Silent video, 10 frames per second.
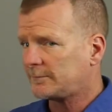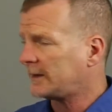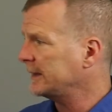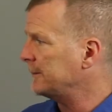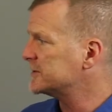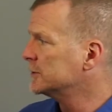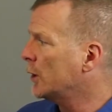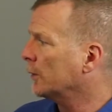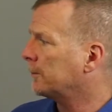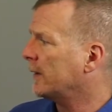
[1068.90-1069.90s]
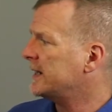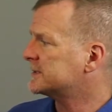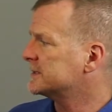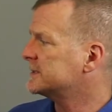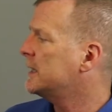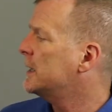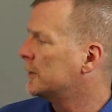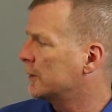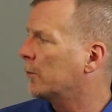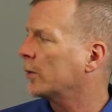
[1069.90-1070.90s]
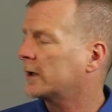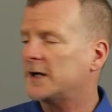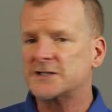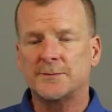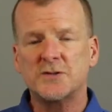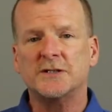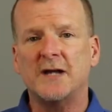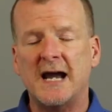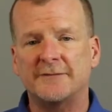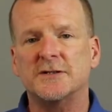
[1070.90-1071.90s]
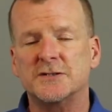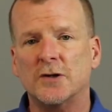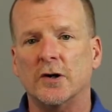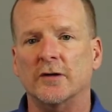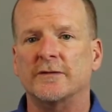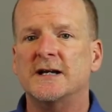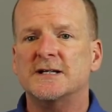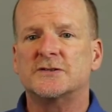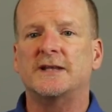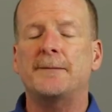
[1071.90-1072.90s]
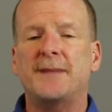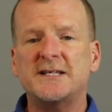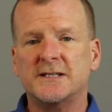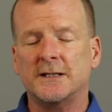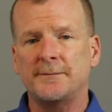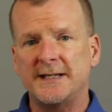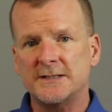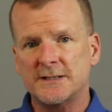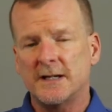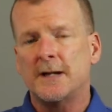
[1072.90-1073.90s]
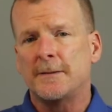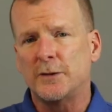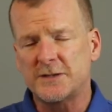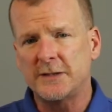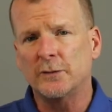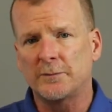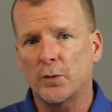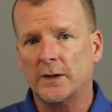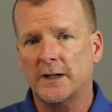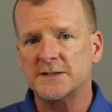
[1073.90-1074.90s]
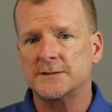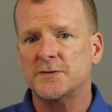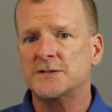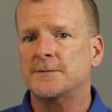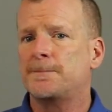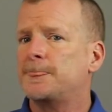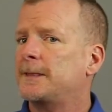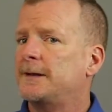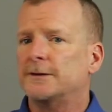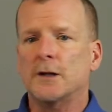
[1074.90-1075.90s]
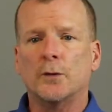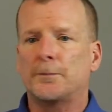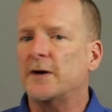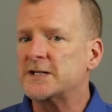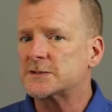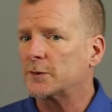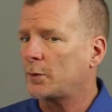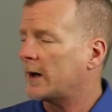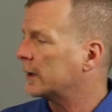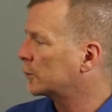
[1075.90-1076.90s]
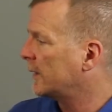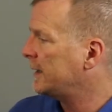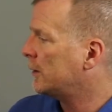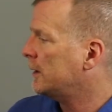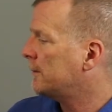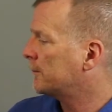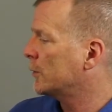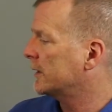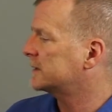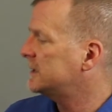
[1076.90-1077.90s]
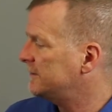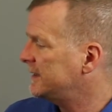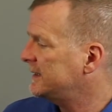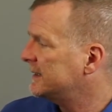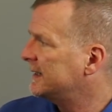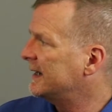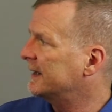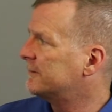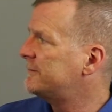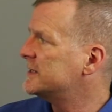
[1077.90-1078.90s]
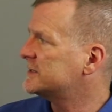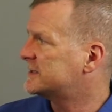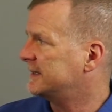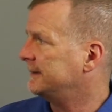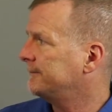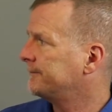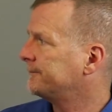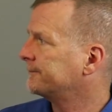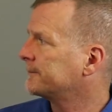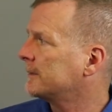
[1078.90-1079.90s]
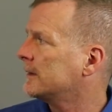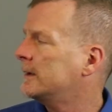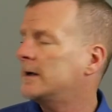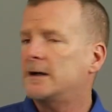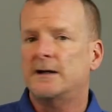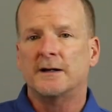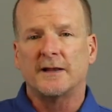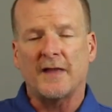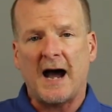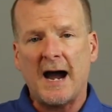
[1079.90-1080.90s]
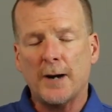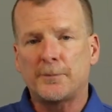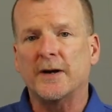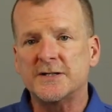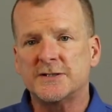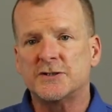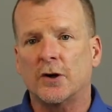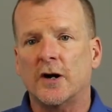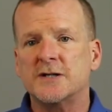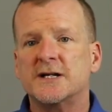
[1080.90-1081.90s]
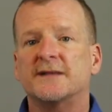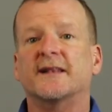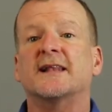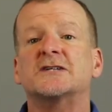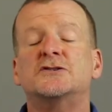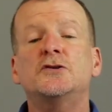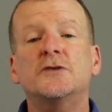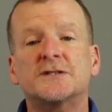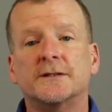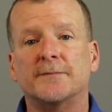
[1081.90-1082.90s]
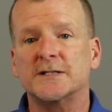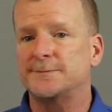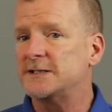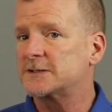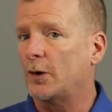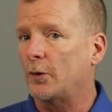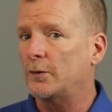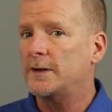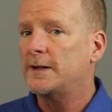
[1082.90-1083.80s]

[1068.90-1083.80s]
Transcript: That means lower prices, the more customers you have to serve. So that basically means you're dealing with more customers. Lower prices require greater productivity and efficiency. The higher price you charge, the less units that must be sold,